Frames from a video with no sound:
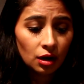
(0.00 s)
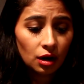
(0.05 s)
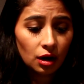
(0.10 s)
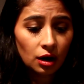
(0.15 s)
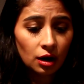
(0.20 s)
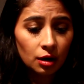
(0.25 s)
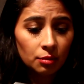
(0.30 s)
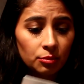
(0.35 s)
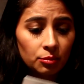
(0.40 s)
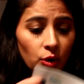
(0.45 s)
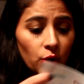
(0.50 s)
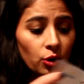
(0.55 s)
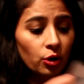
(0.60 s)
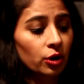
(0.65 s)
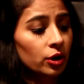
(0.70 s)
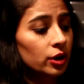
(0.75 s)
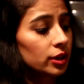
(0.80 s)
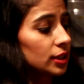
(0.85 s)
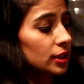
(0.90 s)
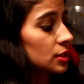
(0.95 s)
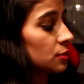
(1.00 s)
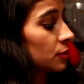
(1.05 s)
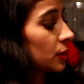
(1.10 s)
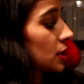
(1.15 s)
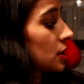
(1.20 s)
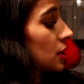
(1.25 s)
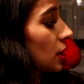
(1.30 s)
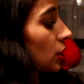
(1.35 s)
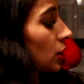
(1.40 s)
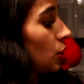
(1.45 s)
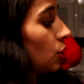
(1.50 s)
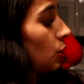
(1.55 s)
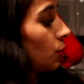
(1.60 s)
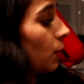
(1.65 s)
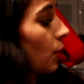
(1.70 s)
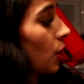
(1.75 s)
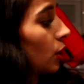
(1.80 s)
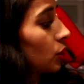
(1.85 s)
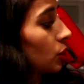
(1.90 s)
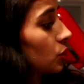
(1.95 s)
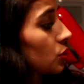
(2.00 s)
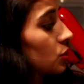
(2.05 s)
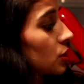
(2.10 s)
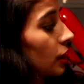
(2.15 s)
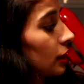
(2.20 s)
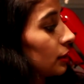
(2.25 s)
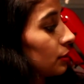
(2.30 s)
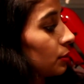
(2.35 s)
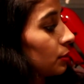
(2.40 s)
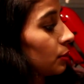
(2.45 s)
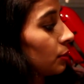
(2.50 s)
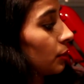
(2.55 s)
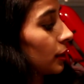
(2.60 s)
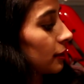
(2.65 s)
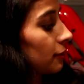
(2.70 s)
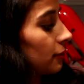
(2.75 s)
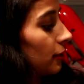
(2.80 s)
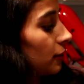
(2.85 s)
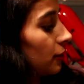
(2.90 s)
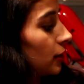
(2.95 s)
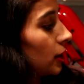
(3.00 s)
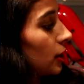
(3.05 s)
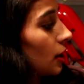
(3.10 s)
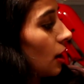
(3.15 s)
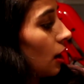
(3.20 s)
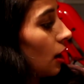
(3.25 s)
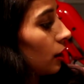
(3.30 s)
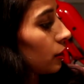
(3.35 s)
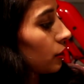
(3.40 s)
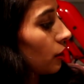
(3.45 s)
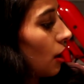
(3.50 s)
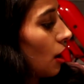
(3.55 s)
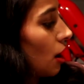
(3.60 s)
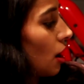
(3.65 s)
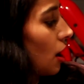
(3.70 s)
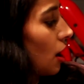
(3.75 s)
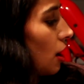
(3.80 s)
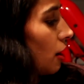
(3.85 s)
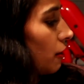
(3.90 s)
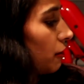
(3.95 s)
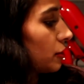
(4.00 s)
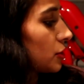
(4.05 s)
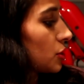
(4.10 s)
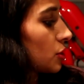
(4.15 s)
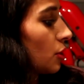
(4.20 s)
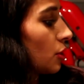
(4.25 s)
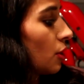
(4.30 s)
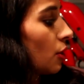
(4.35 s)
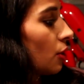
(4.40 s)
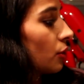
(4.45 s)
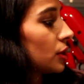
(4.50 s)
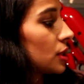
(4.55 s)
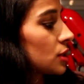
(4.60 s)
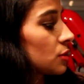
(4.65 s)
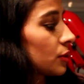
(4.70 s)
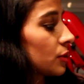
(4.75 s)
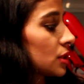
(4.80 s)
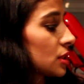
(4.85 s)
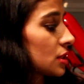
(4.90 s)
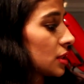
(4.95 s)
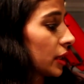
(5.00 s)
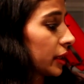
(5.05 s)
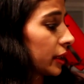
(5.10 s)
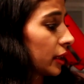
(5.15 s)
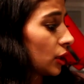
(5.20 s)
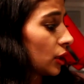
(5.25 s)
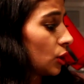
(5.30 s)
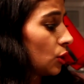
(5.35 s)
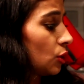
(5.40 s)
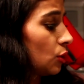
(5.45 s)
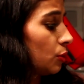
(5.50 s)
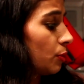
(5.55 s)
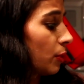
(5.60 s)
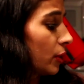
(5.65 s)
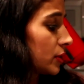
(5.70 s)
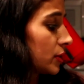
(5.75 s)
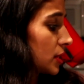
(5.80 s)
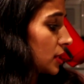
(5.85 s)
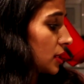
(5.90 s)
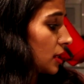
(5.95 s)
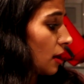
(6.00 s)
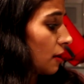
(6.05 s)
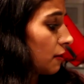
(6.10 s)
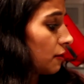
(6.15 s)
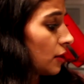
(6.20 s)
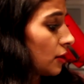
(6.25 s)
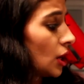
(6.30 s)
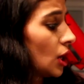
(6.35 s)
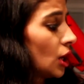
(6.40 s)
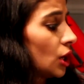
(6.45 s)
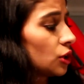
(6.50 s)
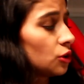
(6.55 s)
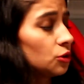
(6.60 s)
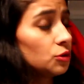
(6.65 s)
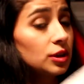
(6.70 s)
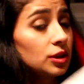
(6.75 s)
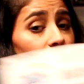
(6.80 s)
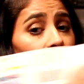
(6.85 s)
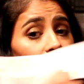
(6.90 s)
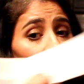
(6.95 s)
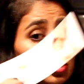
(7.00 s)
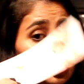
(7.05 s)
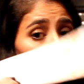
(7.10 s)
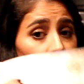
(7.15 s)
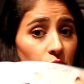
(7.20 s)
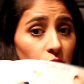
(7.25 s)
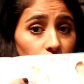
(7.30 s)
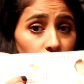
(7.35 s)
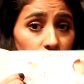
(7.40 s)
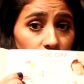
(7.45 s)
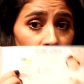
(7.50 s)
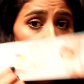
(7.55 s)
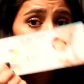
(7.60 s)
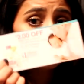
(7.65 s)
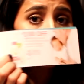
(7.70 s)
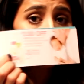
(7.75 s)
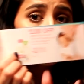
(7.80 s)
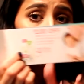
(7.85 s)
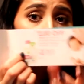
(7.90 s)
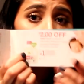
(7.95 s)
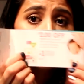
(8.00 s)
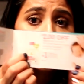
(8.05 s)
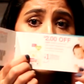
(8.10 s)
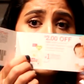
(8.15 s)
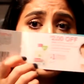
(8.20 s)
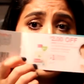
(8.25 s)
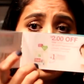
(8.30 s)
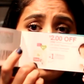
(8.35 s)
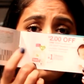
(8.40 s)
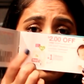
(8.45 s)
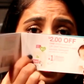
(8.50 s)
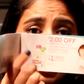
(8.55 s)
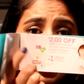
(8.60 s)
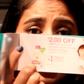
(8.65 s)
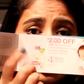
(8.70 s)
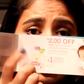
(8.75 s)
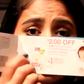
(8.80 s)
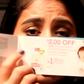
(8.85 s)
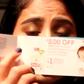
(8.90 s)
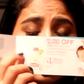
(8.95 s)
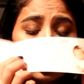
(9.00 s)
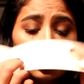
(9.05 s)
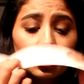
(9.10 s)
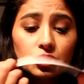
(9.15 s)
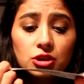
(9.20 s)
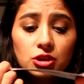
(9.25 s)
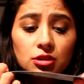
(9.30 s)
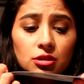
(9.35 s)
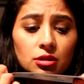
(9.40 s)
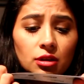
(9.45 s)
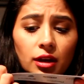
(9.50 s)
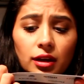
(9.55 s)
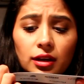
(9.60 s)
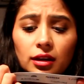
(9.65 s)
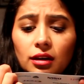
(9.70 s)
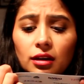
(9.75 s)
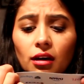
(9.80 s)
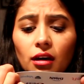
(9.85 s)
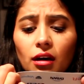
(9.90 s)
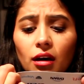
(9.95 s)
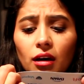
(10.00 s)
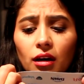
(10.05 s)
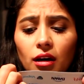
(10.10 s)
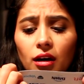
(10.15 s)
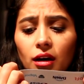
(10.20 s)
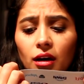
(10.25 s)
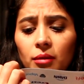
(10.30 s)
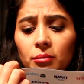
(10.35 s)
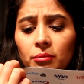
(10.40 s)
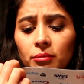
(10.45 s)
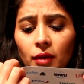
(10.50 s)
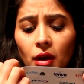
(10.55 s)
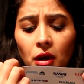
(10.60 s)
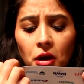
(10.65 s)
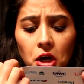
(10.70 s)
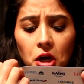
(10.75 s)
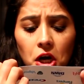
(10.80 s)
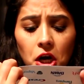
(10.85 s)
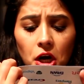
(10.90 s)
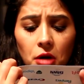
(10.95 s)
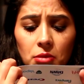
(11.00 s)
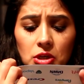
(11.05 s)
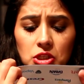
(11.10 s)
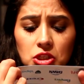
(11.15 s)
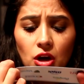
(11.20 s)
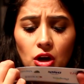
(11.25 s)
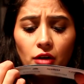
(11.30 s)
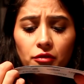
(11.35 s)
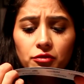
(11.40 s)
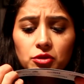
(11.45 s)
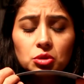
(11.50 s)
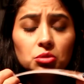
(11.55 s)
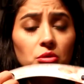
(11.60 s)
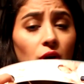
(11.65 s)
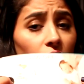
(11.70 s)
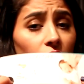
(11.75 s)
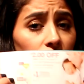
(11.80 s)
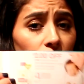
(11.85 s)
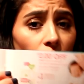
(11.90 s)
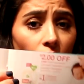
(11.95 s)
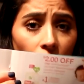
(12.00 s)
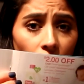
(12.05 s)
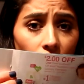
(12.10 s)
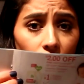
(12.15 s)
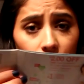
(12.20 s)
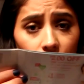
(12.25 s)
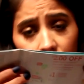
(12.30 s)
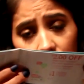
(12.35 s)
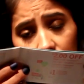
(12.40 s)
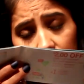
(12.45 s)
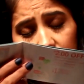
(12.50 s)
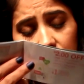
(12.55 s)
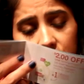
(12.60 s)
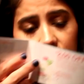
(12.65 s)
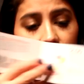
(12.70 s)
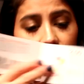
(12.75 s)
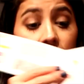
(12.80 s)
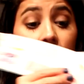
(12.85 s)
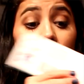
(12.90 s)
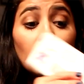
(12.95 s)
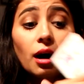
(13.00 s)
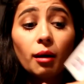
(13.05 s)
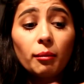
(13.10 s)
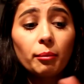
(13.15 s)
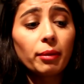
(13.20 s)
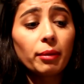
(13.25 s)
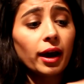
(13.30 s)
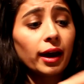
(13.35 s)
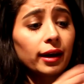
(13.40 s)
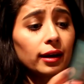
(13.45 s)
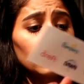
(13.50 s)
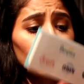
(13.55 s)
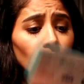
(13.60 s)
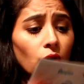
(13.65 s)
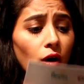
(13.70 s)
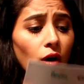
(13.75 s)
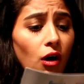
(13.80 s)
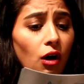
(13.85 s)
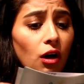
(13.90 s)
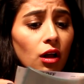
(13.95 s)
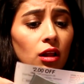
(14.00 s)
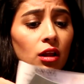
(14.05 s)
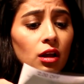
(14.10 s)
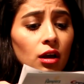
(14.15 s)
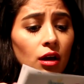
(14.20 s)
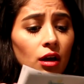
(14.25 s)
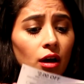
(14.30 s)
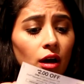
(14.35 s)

Oh, this one is a coupon. You say $150 off. So this one is like a coupon stuff. You need a detergent where they have like a detergent, like how much off? $2 off, which is not bad at all.